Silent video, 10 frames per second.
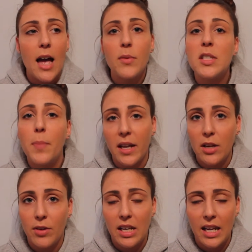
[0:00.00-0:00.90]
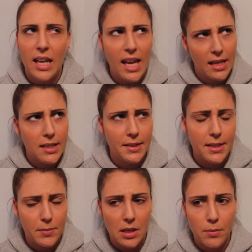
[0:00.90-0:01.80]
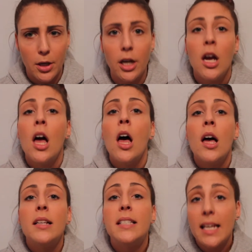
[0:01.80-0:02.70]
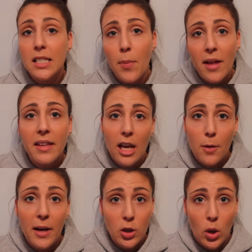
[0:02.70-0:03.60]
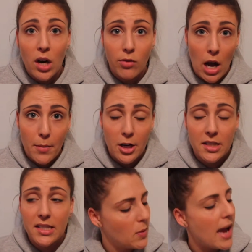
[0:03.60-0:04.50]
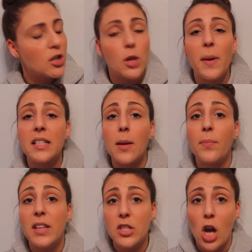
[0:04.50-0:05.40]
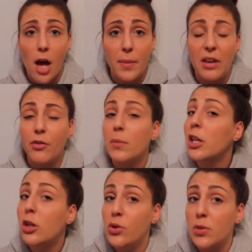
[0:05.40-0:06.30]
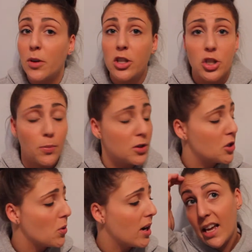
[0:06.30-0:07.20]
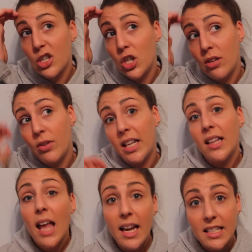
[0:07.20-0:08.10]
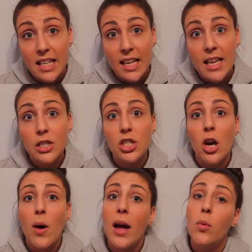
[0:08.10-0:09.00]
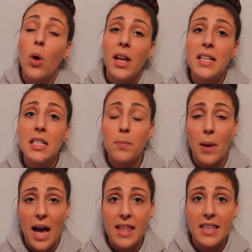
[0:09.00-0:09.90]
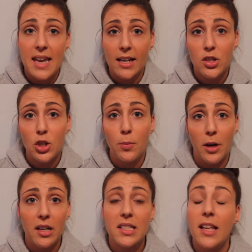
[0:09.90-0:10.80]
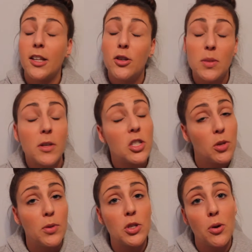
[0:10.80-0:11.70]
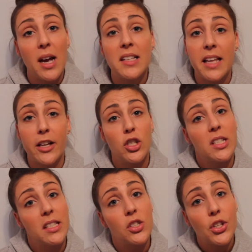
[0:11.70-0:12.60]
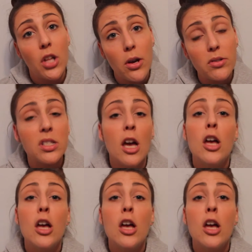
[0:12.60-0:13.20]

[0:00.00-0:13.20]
I was buddy reading, and in September, Dance Upon the Air by Nora Roberts. So I actually picked up this copy from the used book superstore. I actually really liked it, and so I wanted to buy the next two books, and the used book superstore has actually since closed,